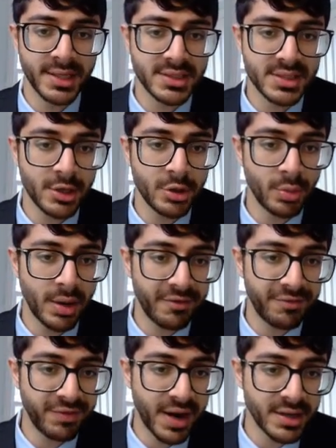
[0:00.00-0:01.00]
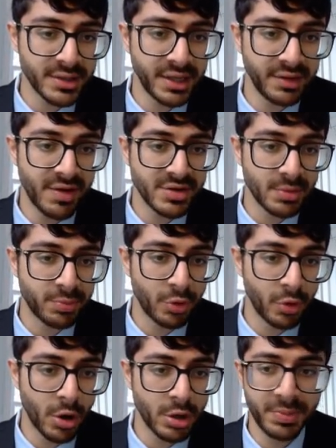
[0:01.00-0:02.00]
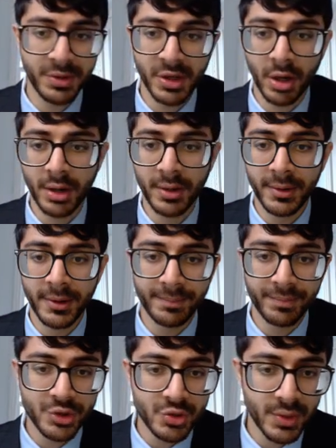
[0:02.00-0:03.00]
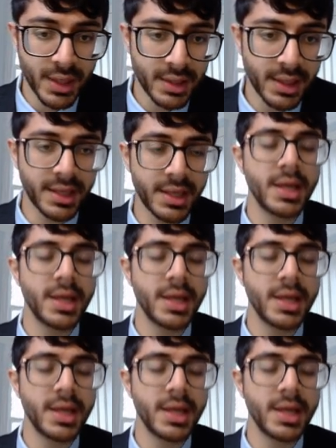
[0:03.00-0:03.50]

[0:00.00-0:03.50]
Instead, you will have flattened T waves, a prolonged PR. Do you get it?